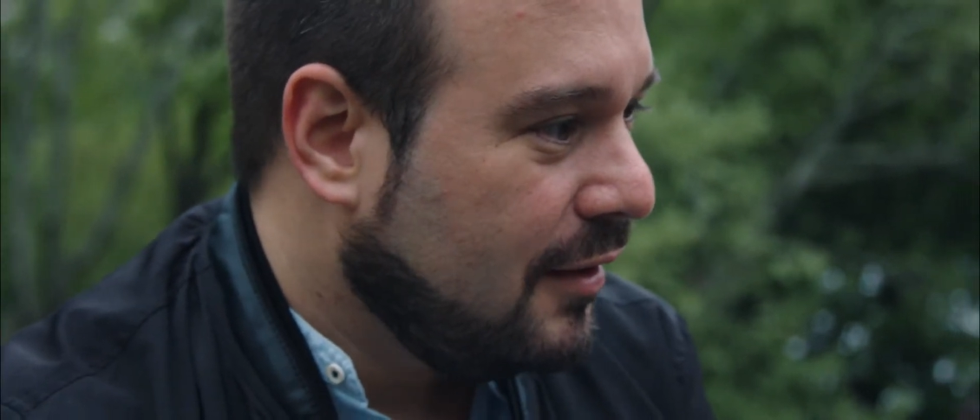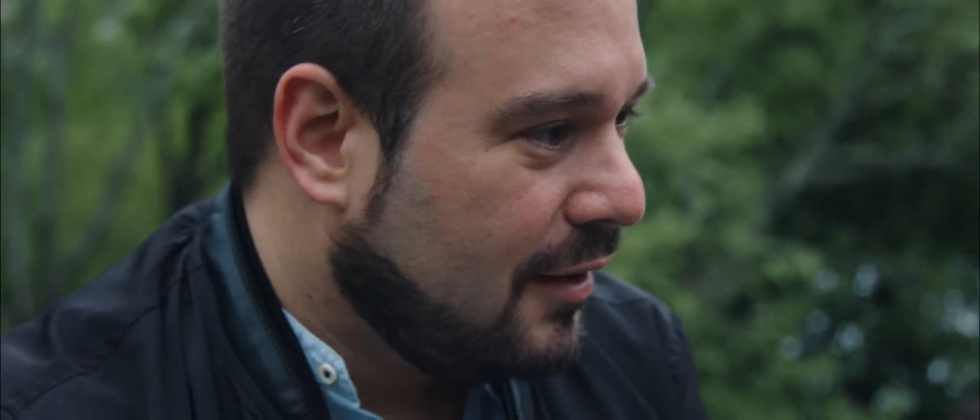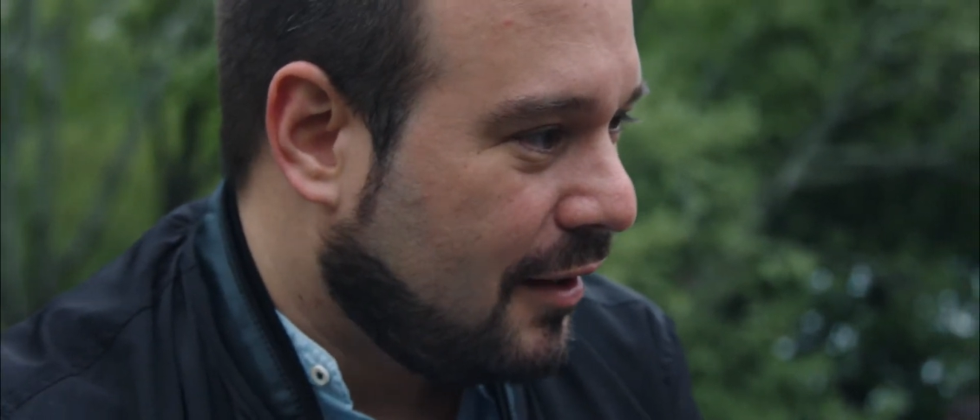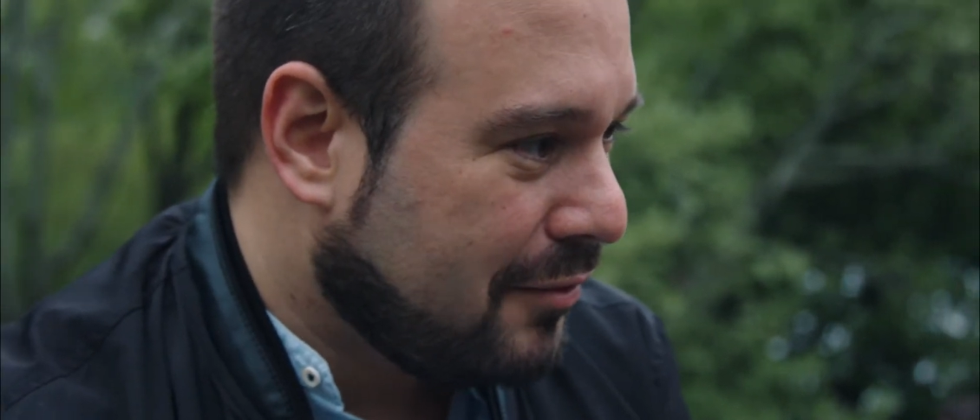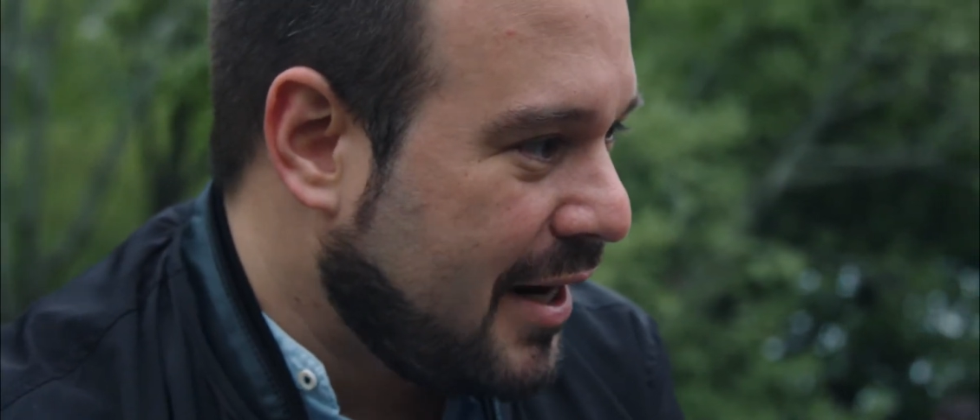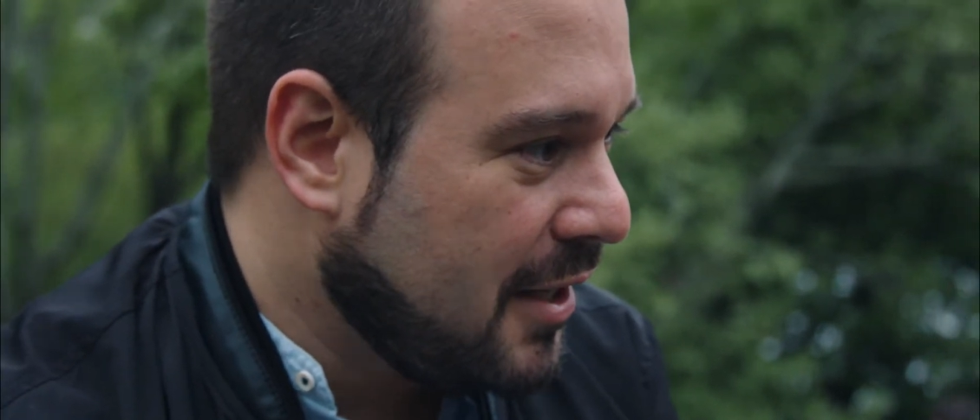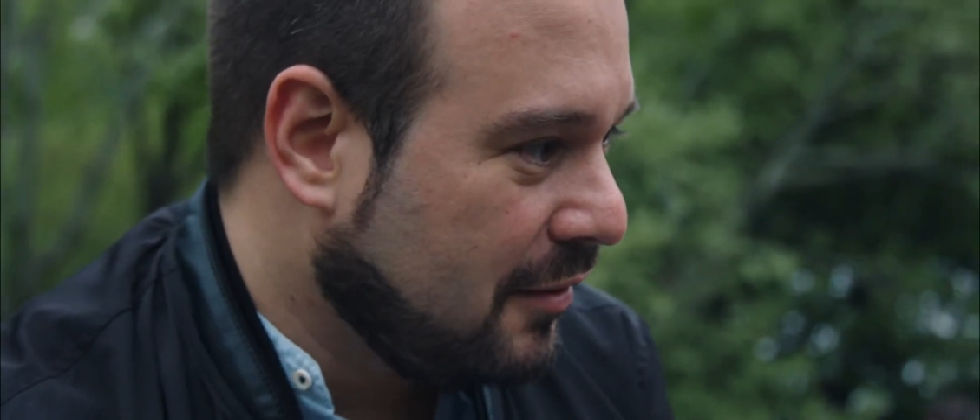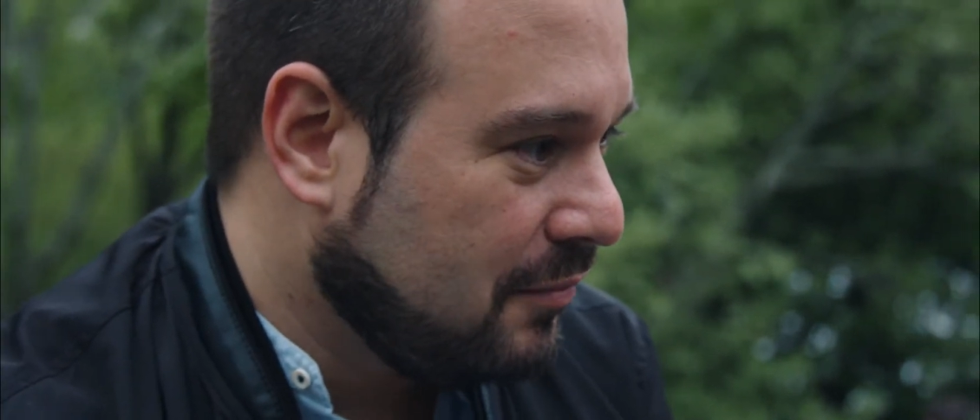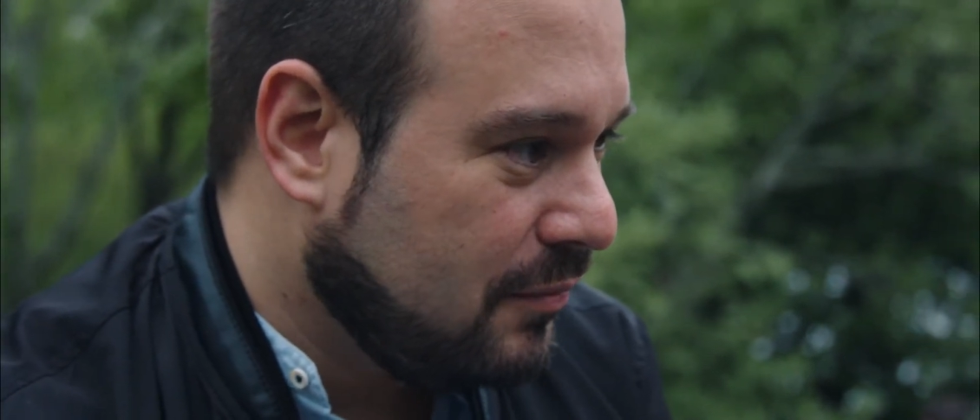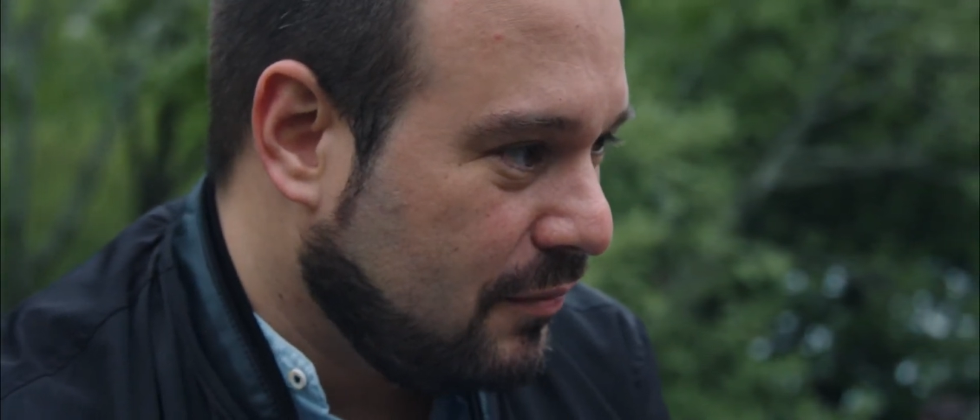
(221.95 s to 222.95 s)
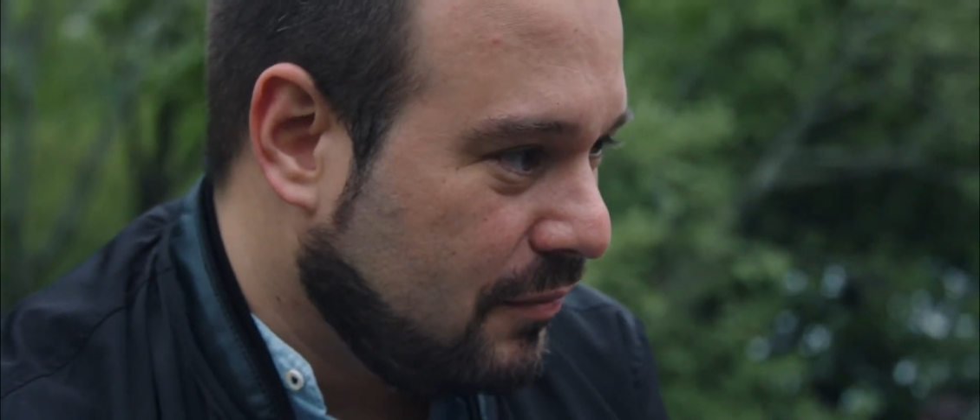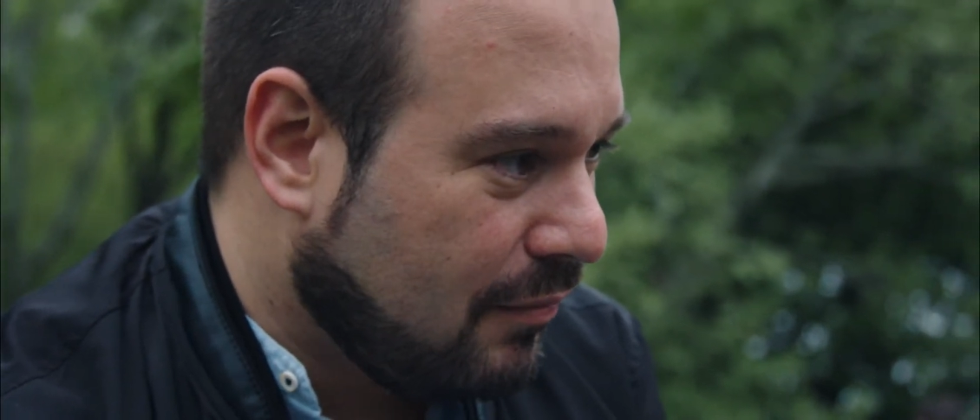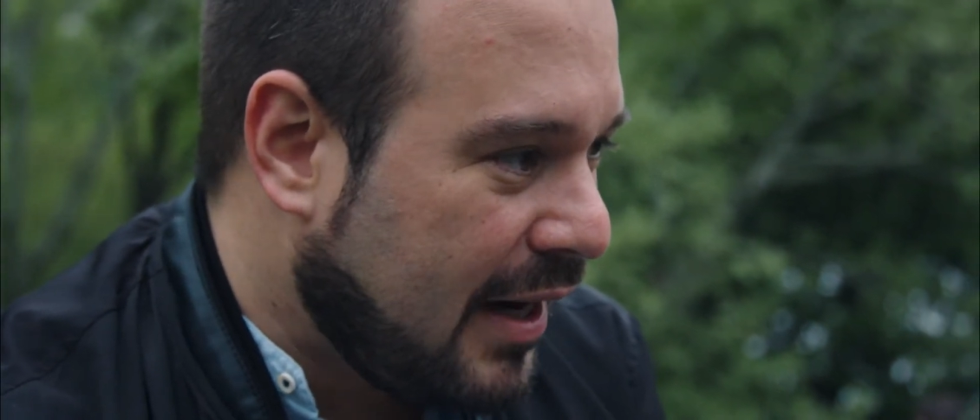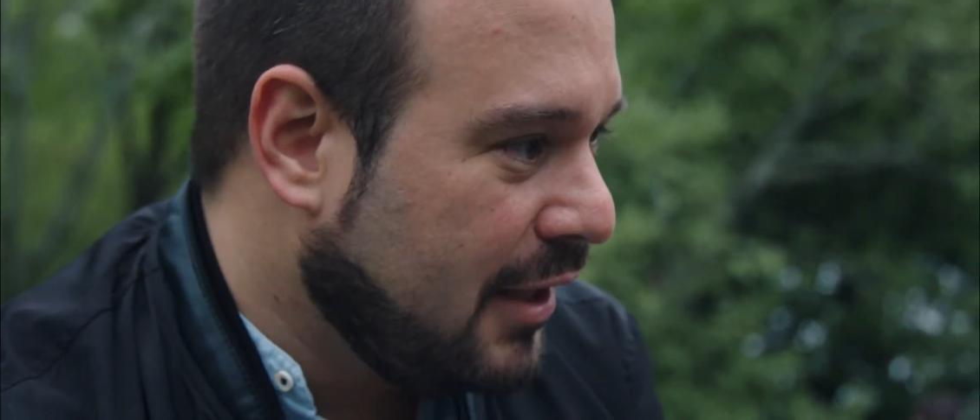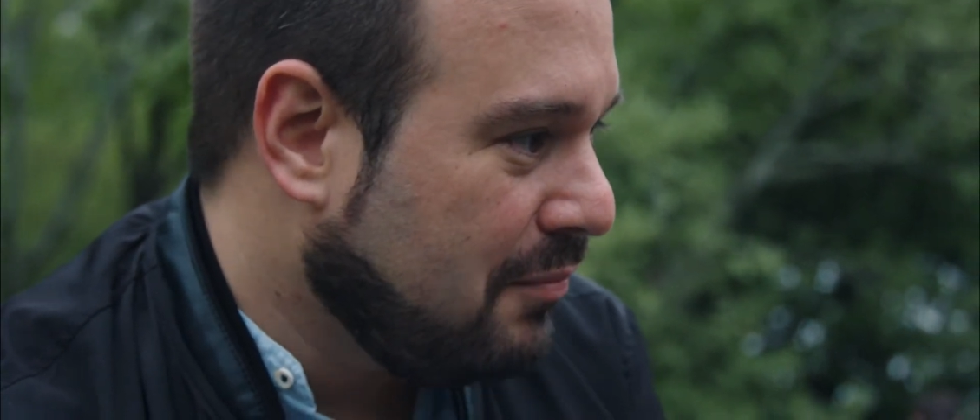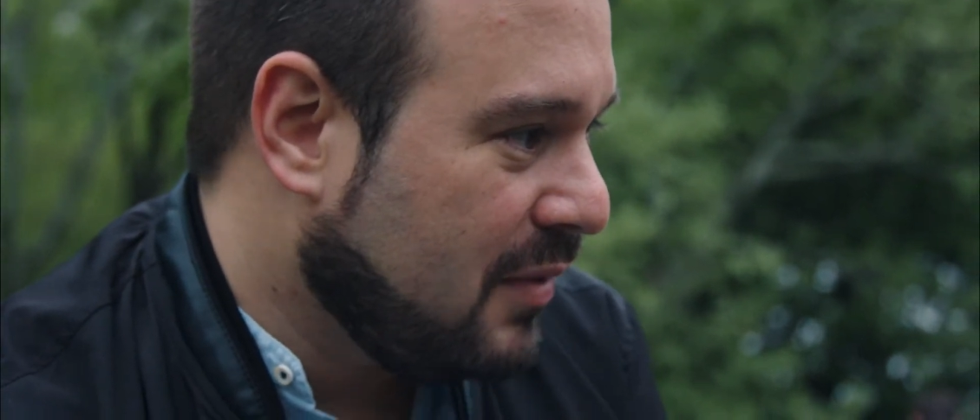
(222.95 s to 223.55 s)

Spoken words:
are running mining